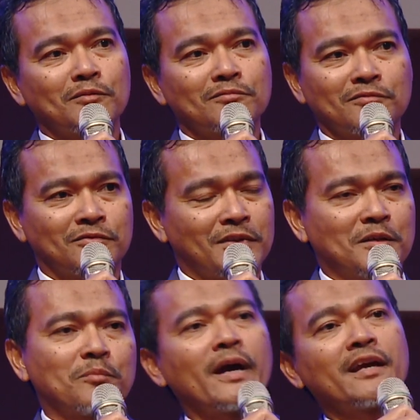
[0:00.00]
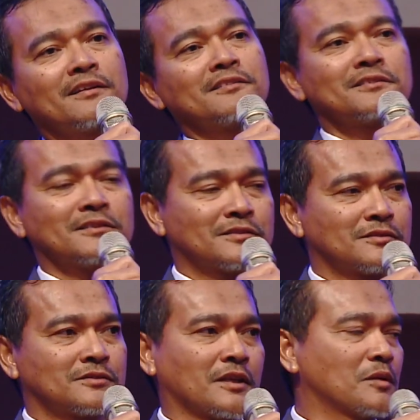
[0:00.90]
very bad in this
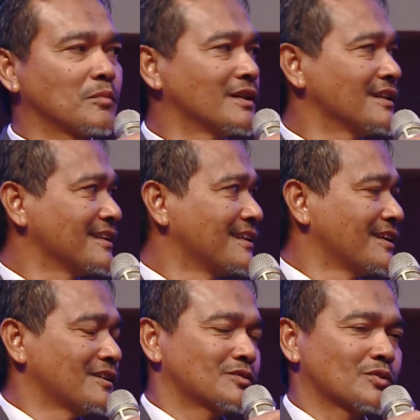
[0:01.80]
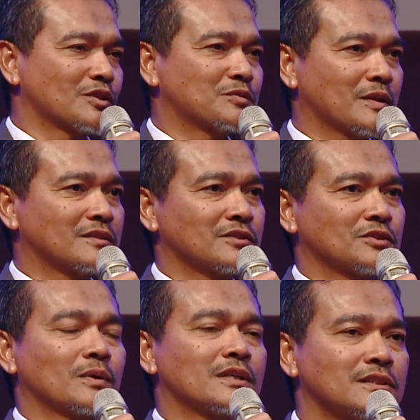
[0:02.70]
sustainable, so to speak,
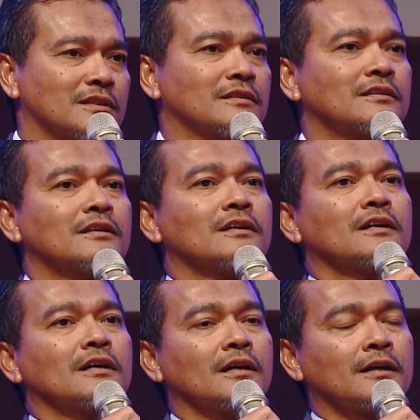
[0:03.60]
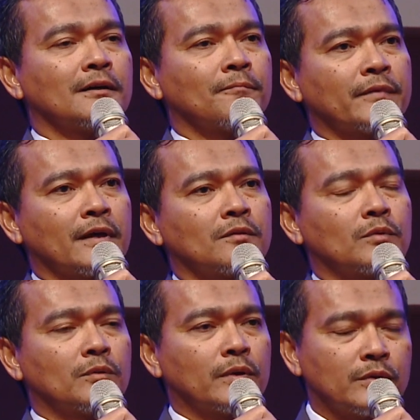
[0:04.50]
situation. And
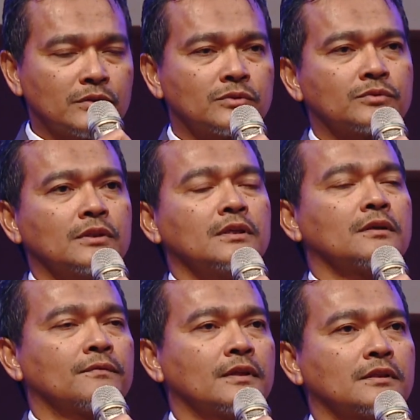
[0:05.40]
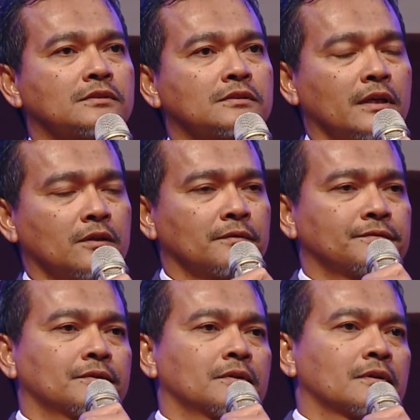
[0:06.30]
when we see of this kind
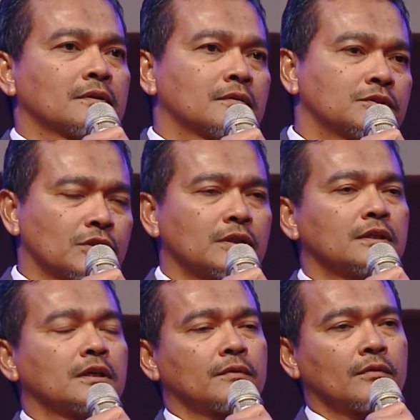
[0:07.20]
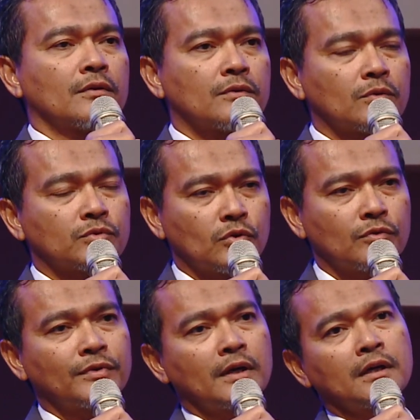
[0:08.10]
of journey that we've gone through so
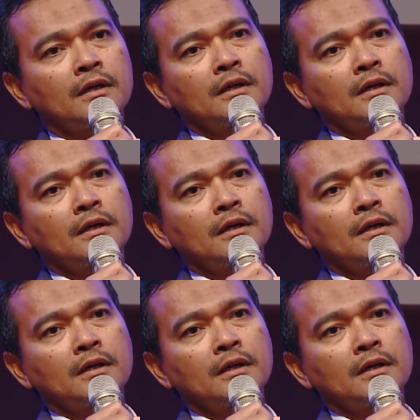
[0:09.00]
far,